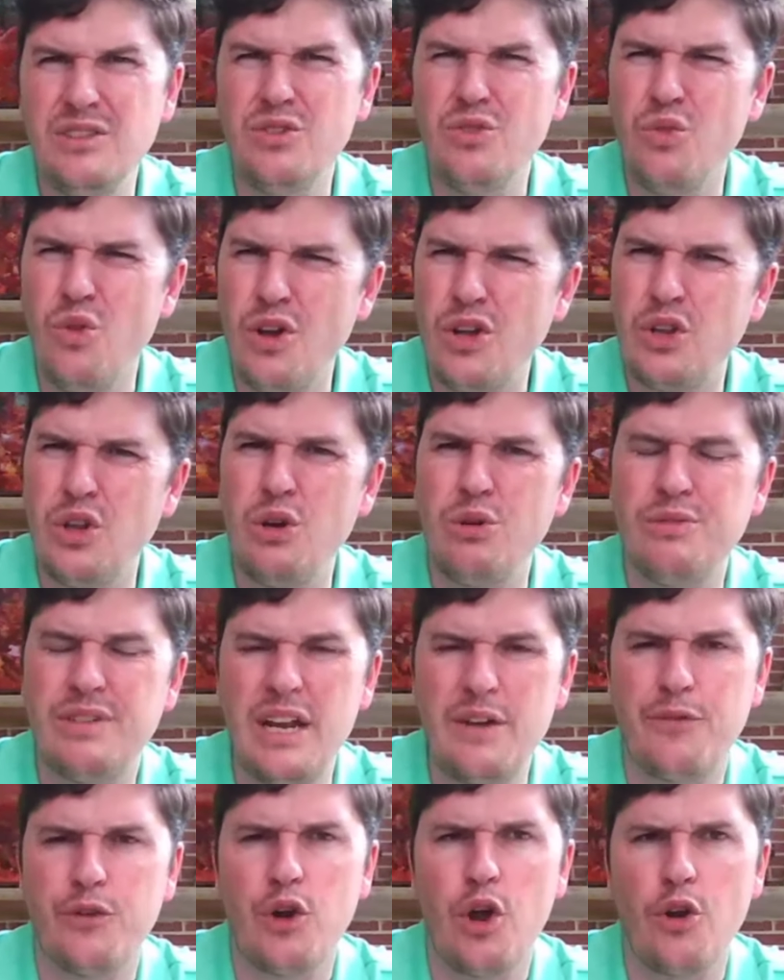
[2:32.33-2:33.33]
look a little
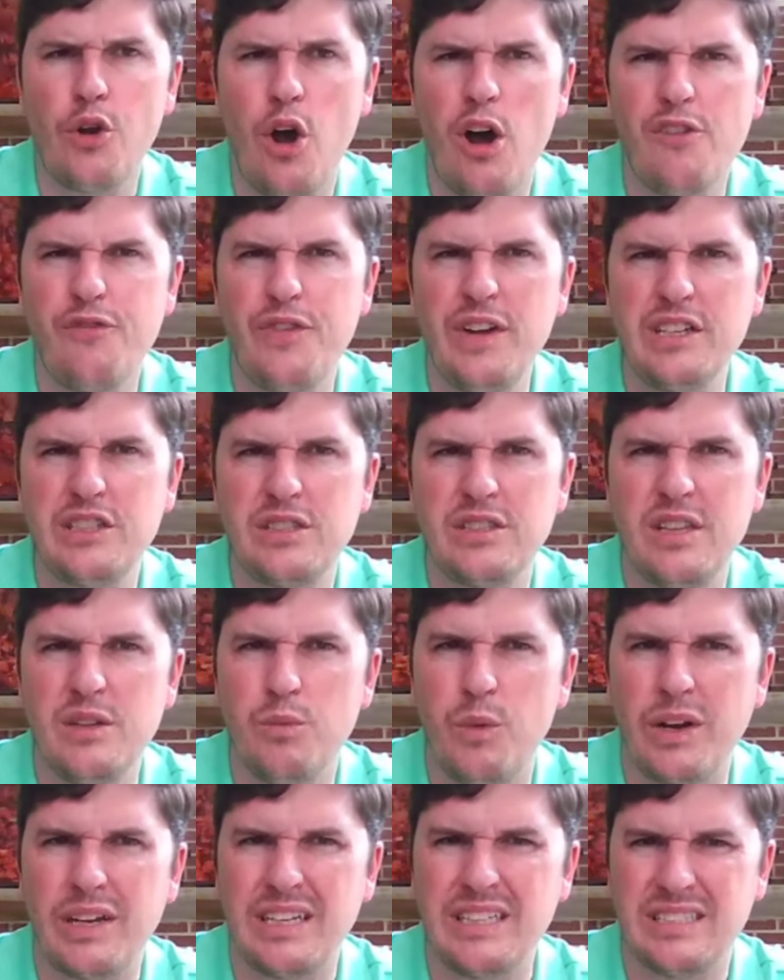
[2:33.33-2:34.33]
different on offense than
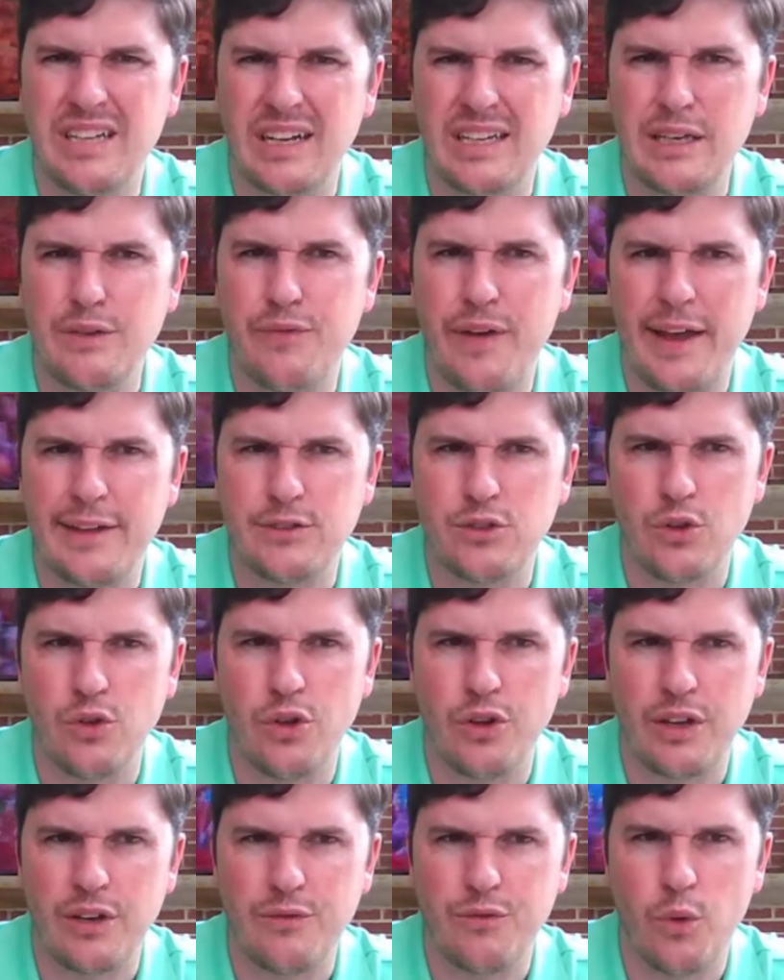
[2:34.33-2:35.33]
what Kentucky fans are
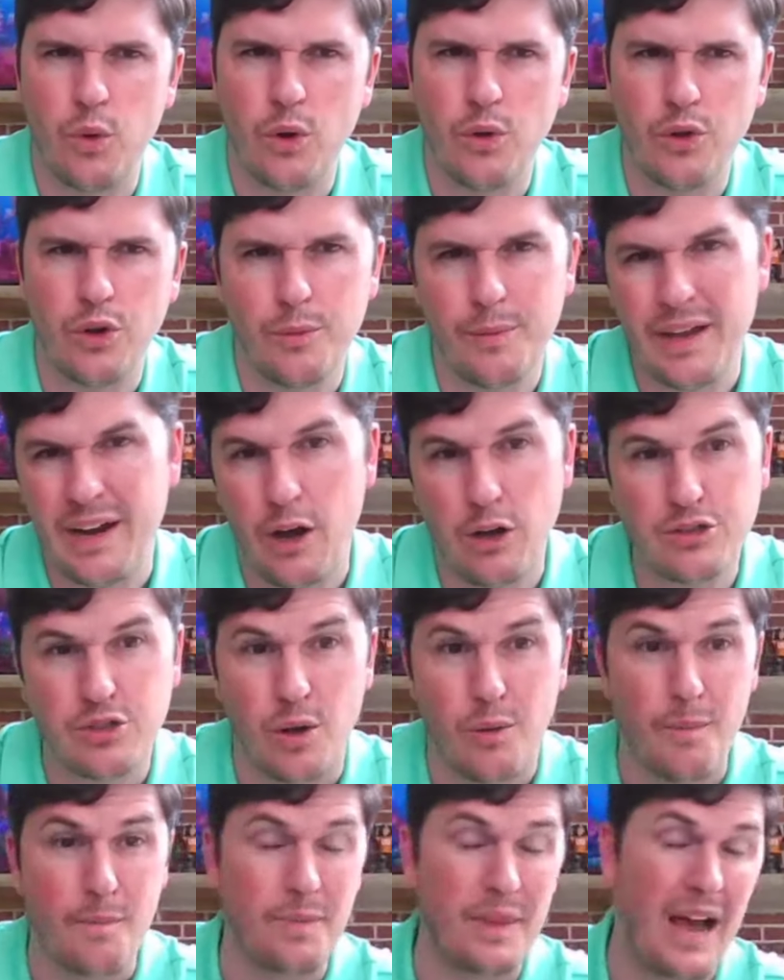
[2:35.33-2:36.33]
looking for a little bit.
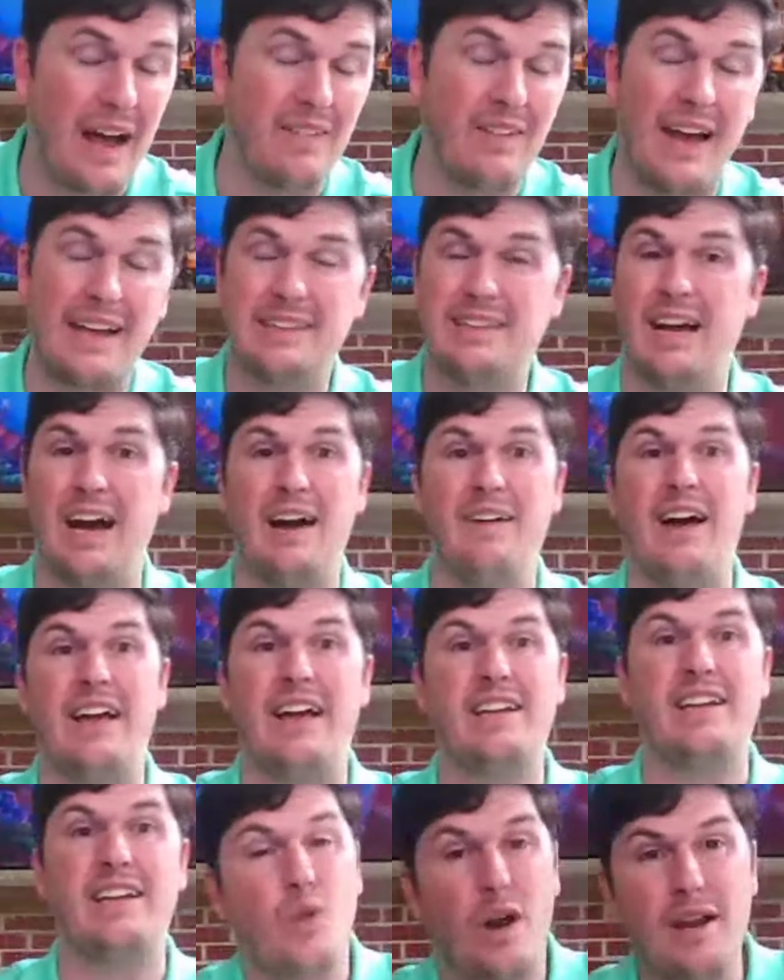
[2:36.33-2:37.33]
Also, I like I
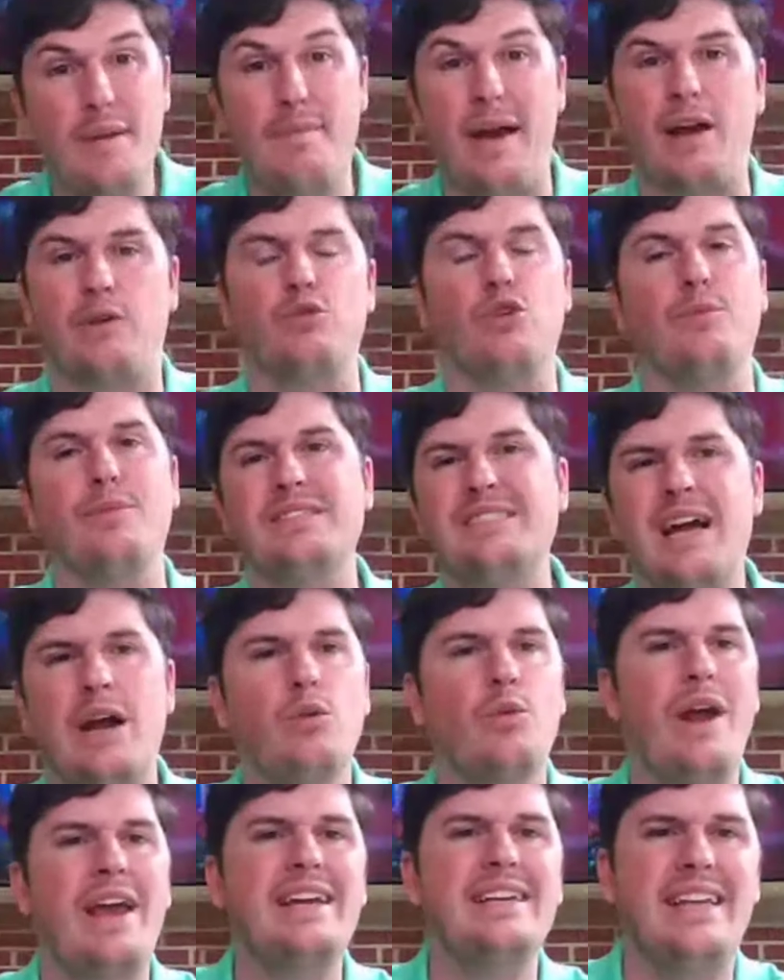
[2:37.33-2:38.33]
like the running back room. It's
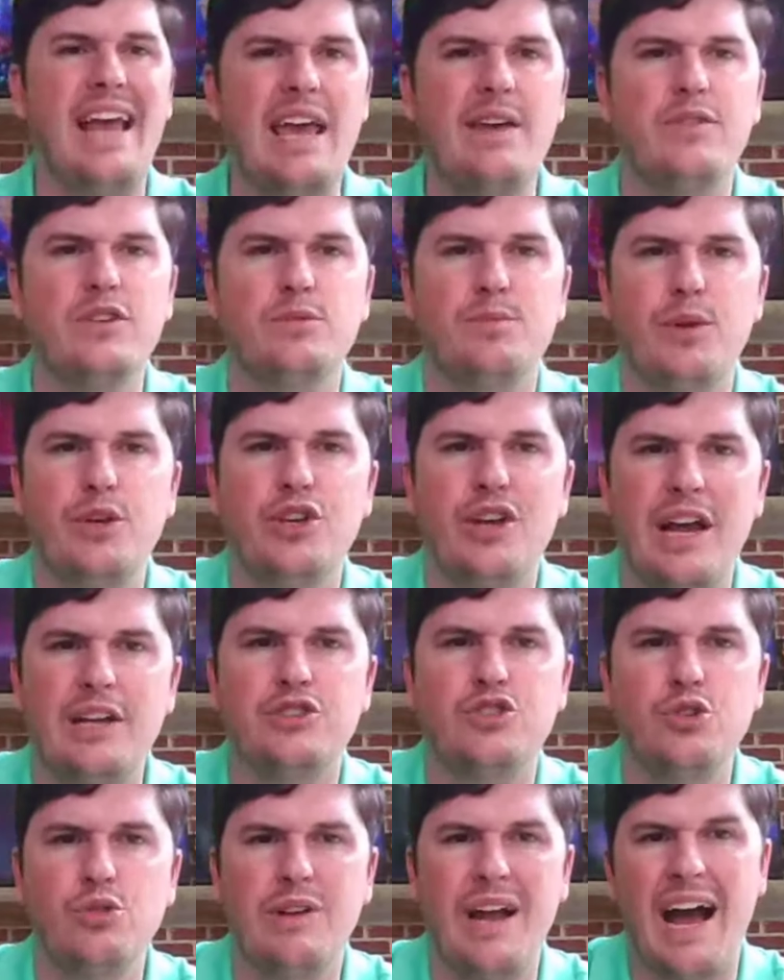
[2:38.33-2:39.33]
not Ray Davis, but you got
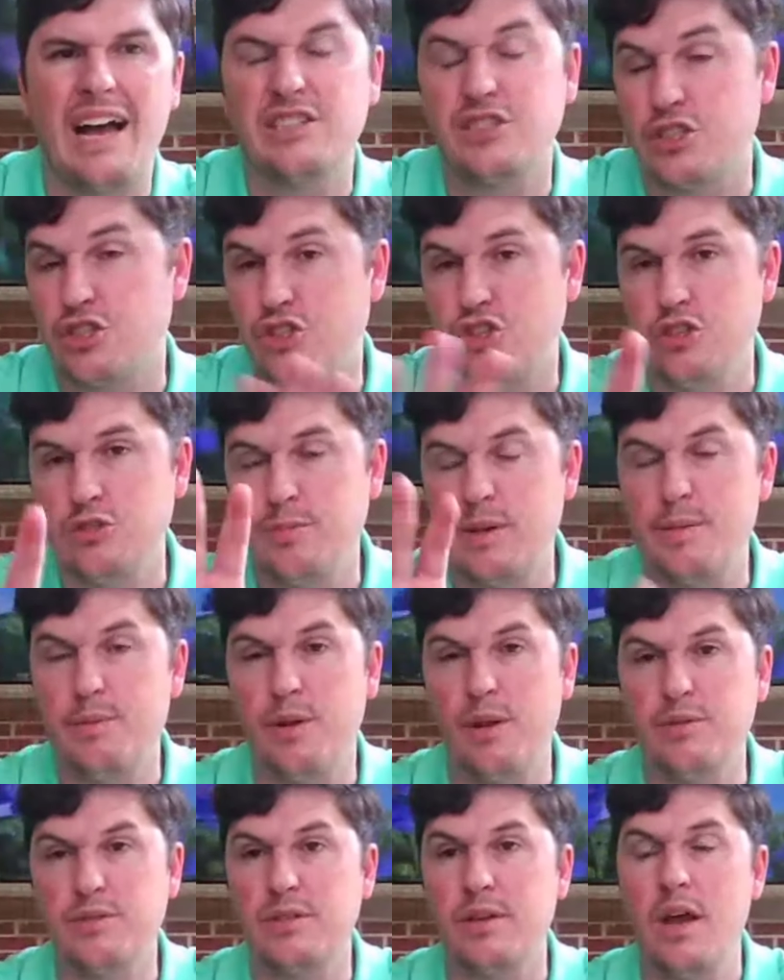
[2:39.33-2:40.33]
two guys. Excuse me
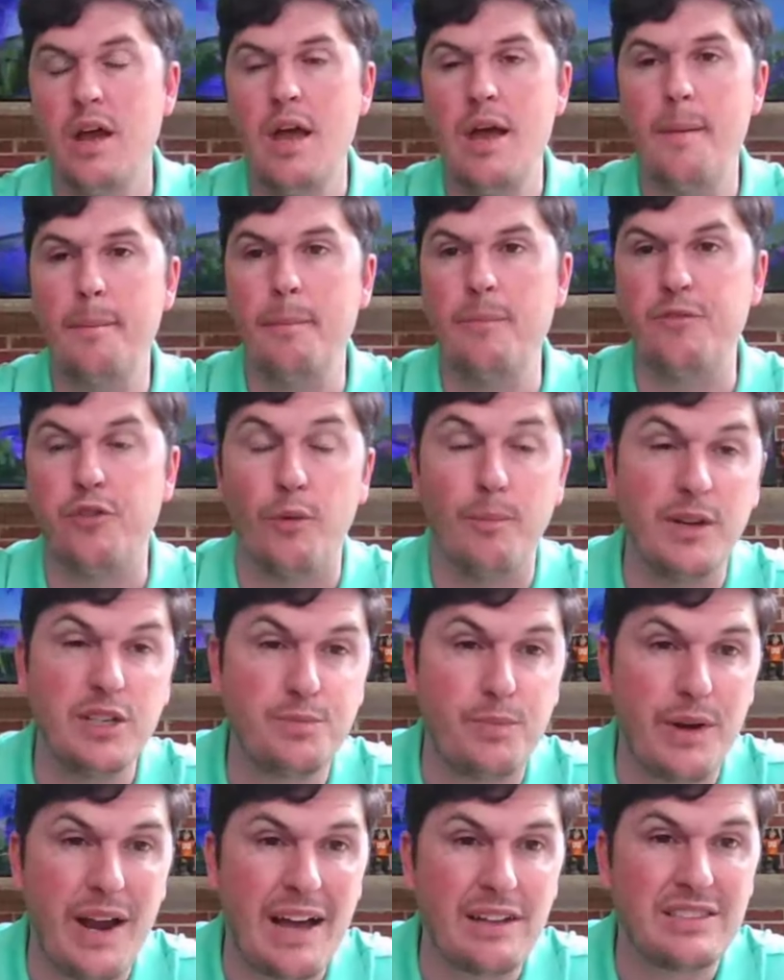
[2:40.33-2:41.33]
for
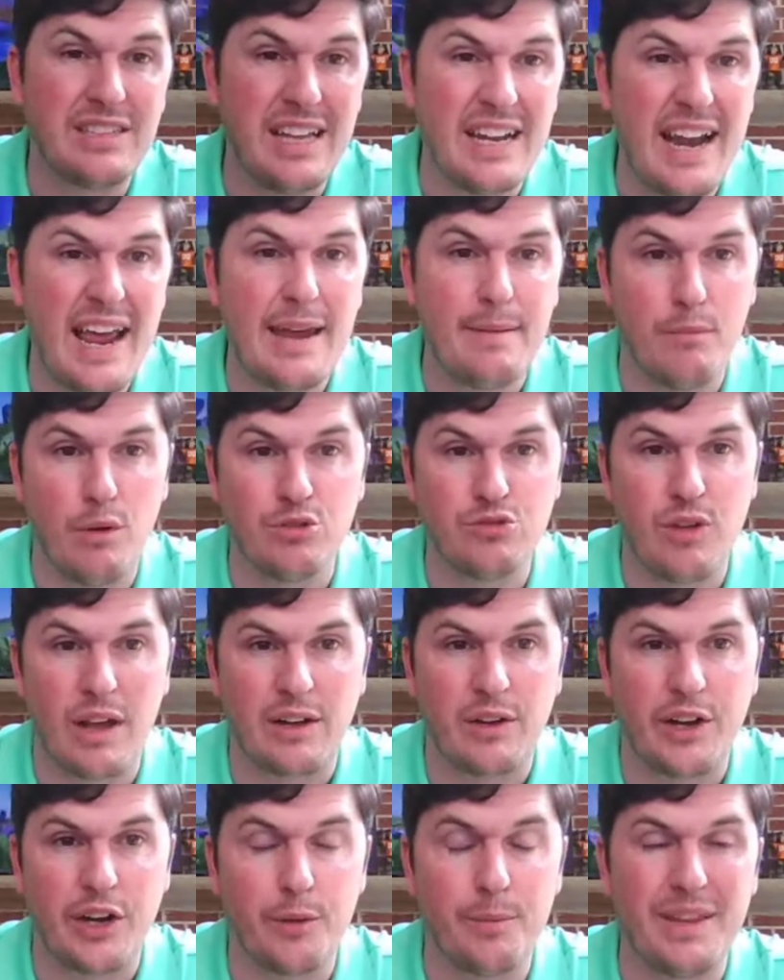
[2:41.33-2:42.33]
mispronouncing the name most
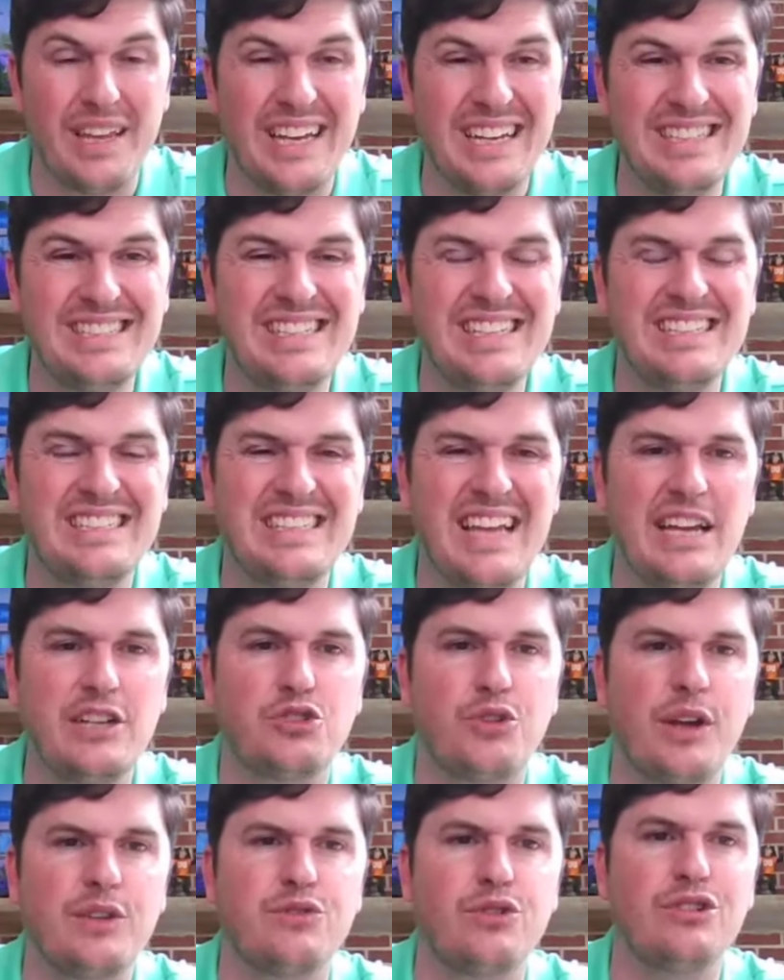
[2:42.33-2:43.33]
likely here, but the NC State
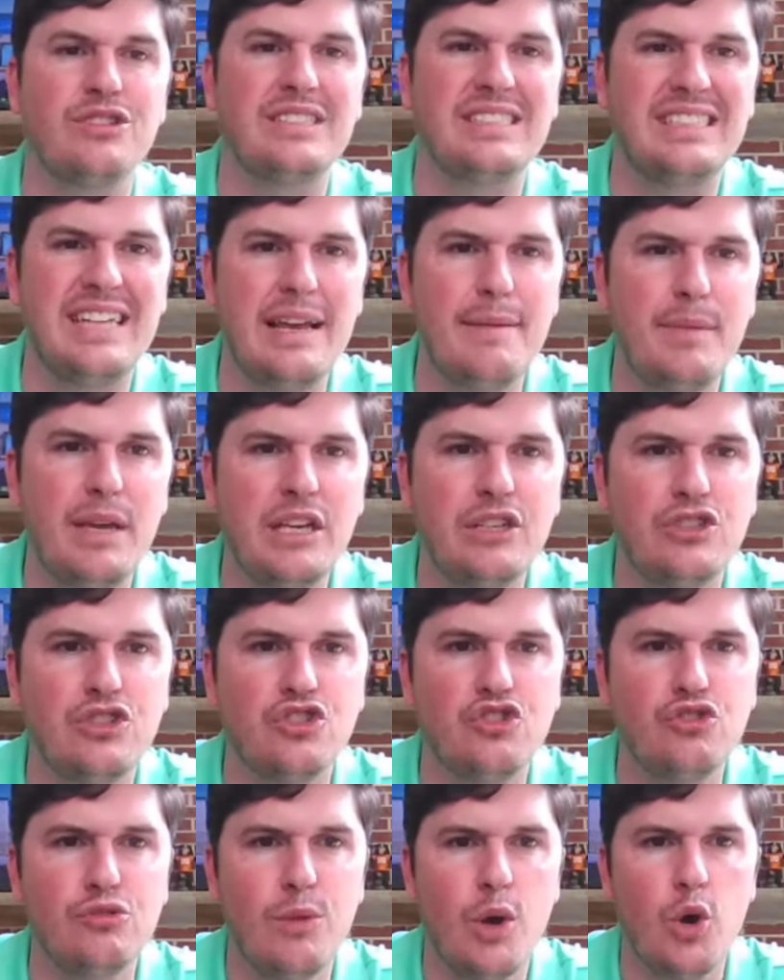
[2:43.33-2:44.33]
transfer Demie
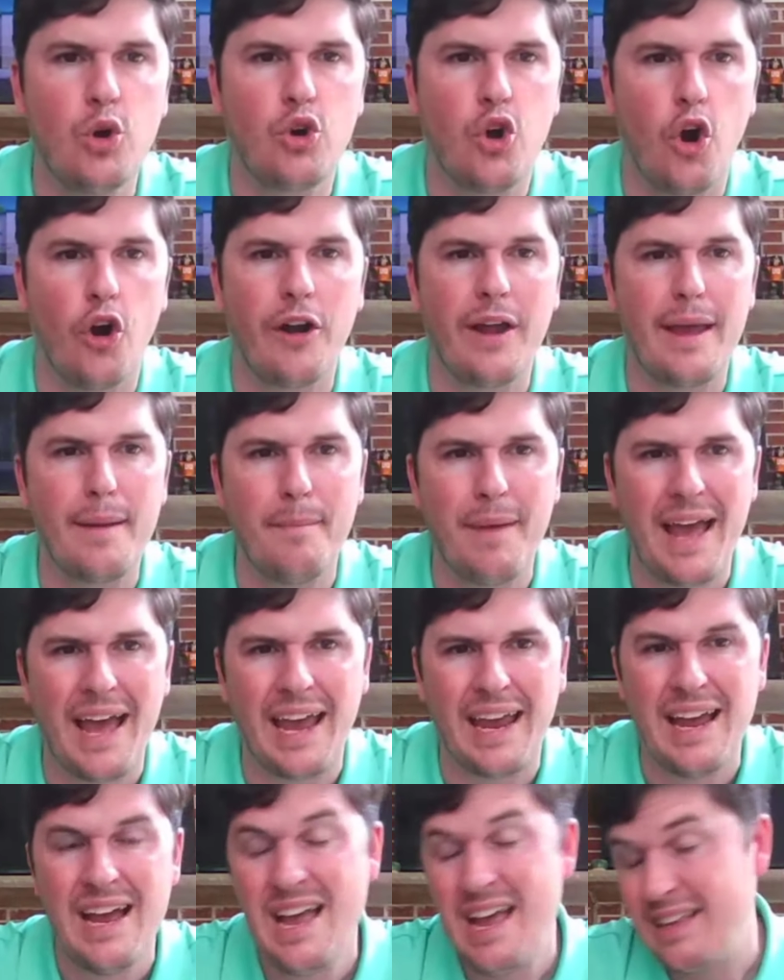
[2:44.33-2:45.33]

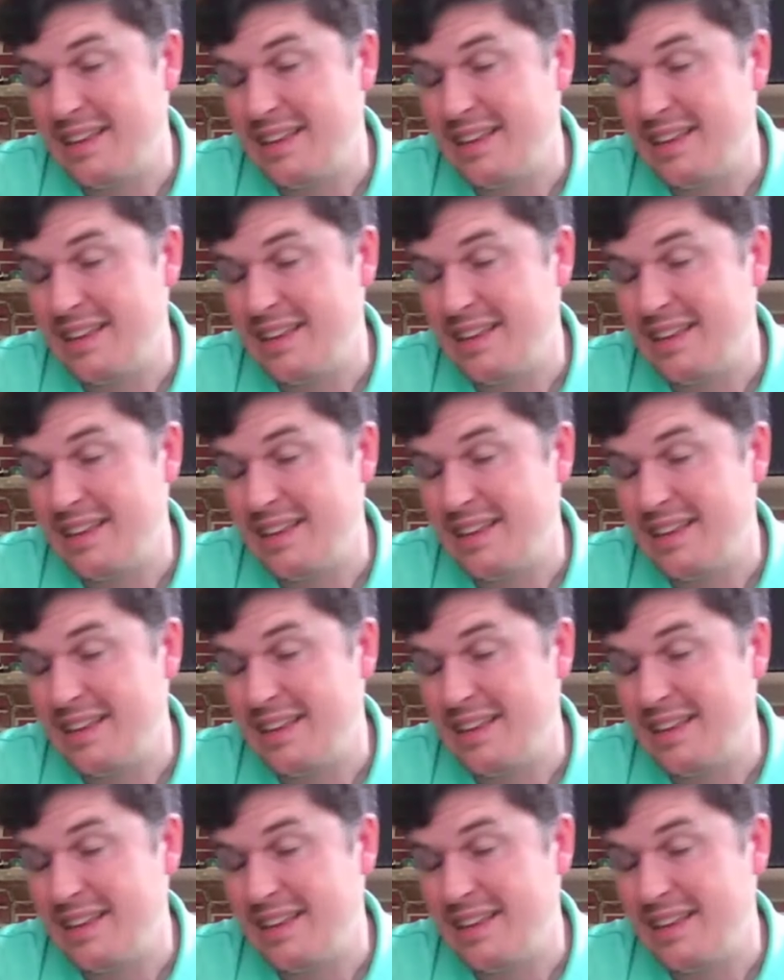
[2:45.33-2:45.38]
Sumo-Karngbaye.